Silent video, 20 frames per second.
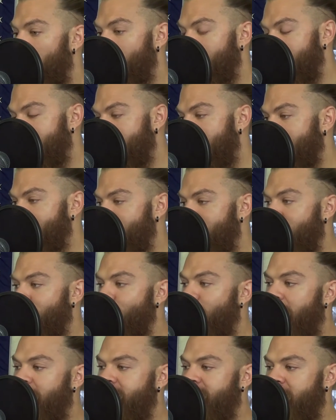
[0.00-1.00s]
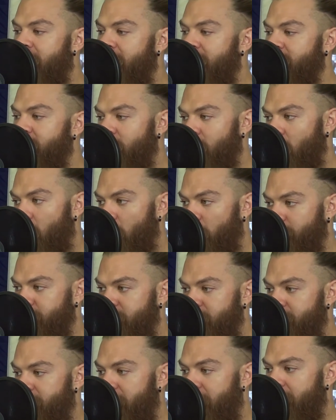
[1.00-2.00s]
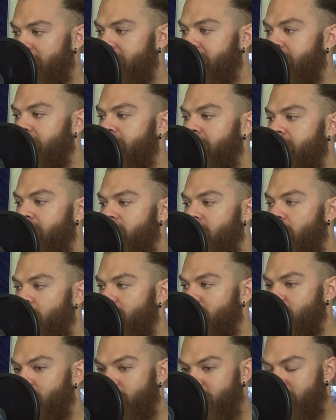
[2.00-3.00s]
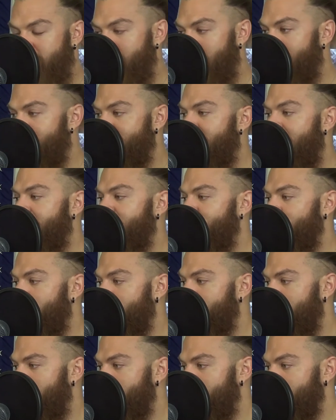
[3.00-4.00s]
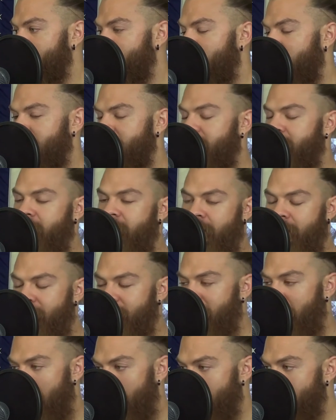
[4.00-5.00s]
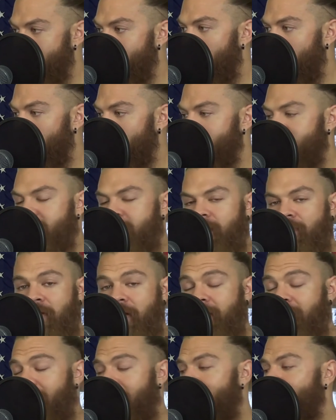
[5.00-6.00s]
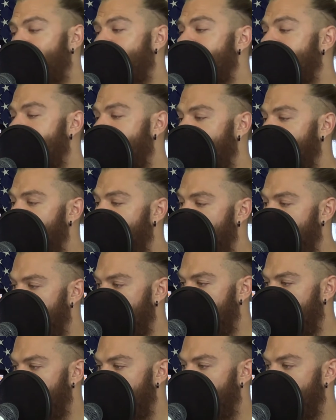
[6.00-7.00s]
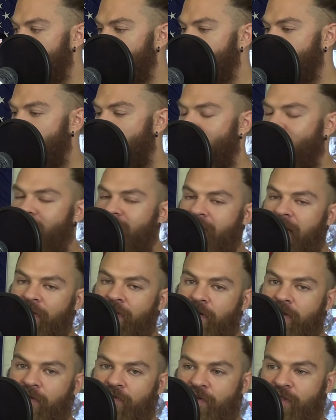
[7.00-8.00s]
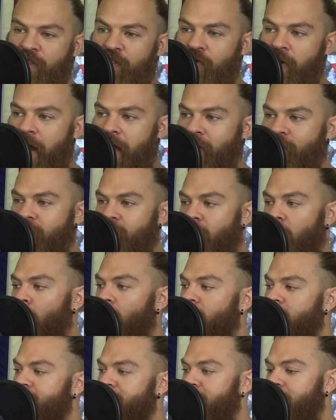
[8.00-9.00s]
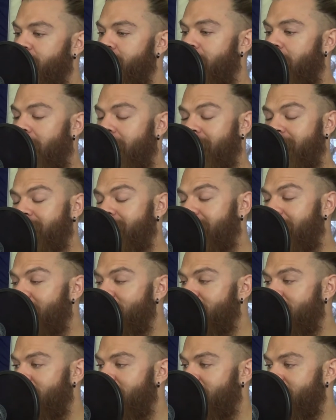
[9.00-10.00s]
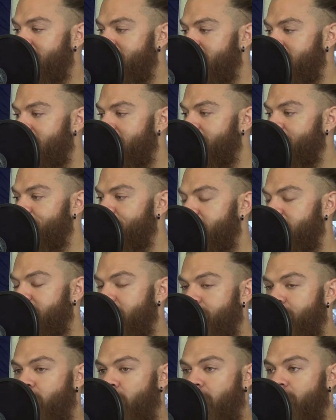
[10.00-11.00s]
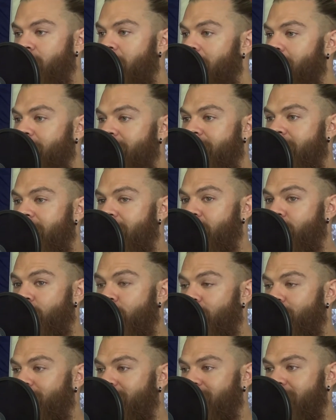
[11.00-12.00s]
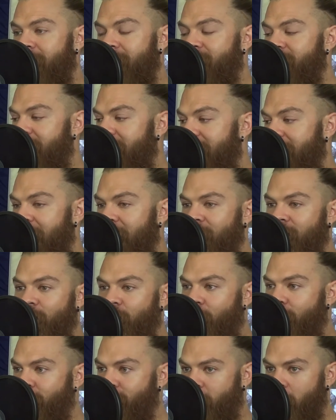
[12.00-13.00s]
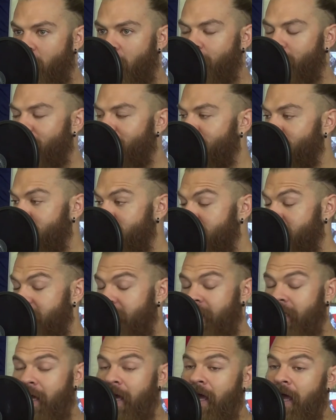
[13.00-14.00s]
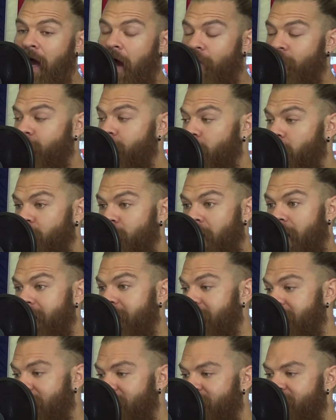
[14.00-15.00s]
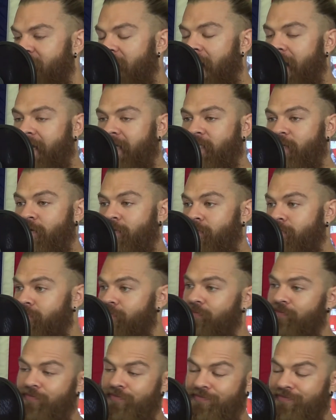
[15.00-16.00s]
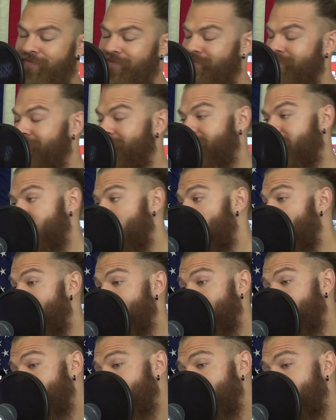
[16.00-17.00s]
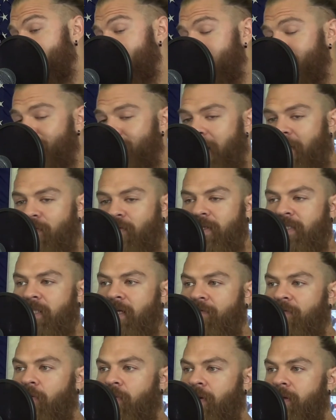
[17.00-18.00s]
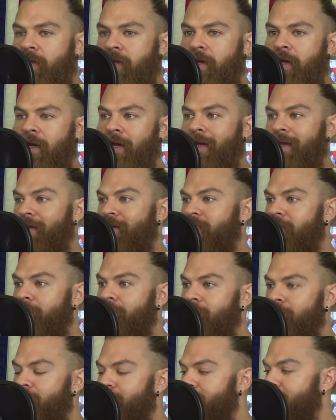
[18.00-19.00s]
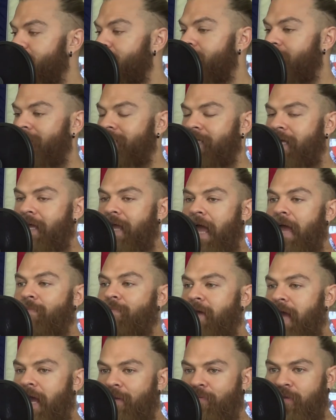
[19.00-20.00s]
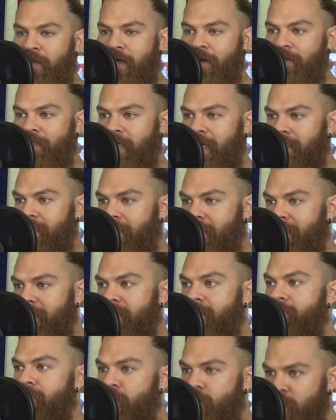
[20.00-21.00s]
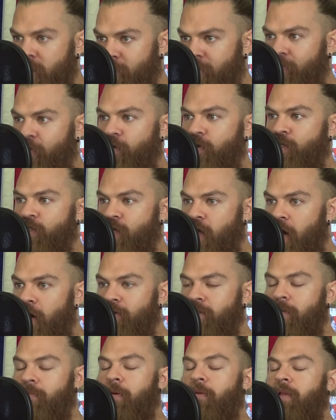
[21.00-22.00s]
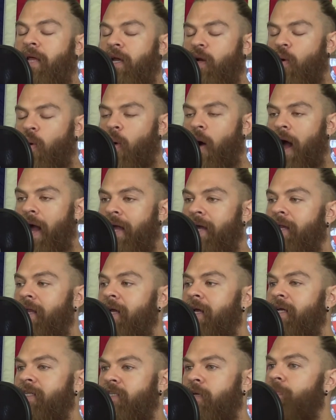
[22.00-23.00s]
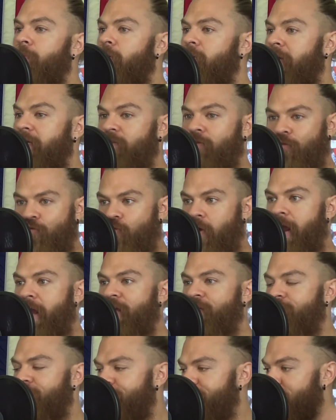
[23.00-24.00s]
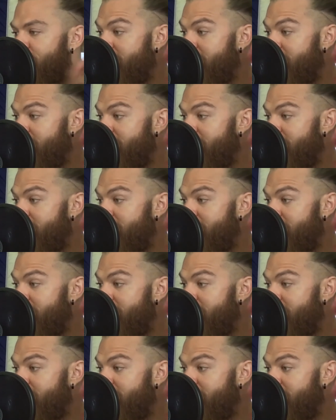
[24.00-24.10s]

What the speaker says: hard, these guys are eating rice cakes and carbs in the back, you know, so you get that vascular pump, some probably eating candy bars and stuff like that. Everyone's different. Everyone's got their different strategy, what works for their body. It's like anything else. Some people probably get nervous. They eat anything, they'll throw up or feel sick. Other people probably can eat fine because they're, you know, everyone's different. Everyone's different when, you know, some, let's say NBA players like to listen to music before the show. Some people like quiet. Some people like to rage and